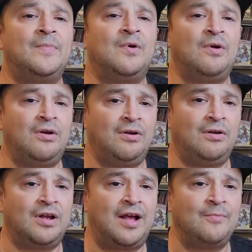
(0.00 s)

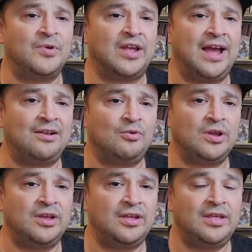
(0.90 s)
are Comic Book
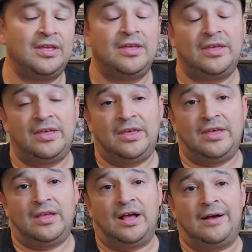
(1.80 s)
Gallery,
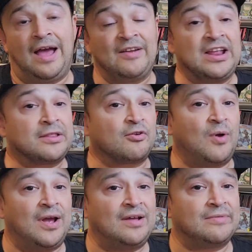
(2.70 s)
I have
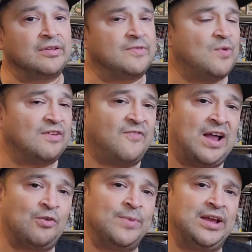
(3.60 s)
Instagram, so if you want to
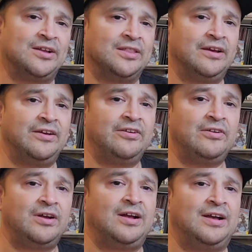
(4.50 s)
follow me on
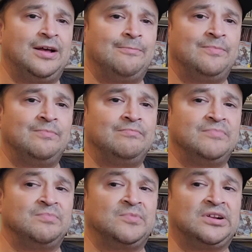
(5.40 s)
there, I'm
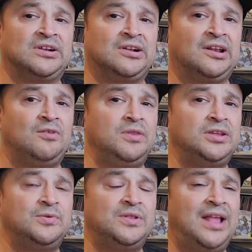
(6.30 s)
close
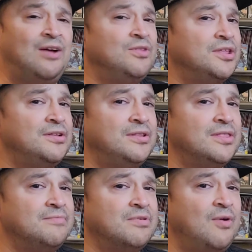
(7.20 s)
to 1,000
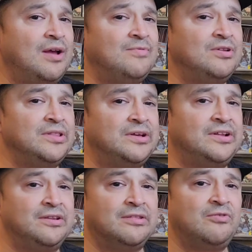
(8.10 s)
subscribers on
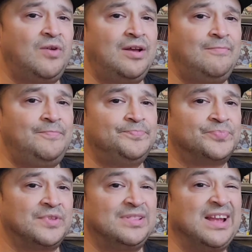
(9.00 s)
Instagram,
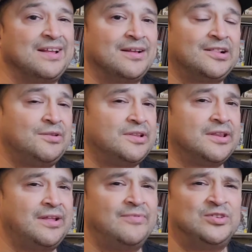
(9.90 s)
like close to
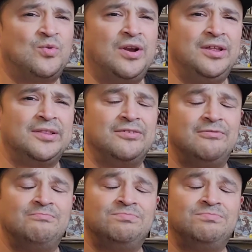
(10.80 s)
720. So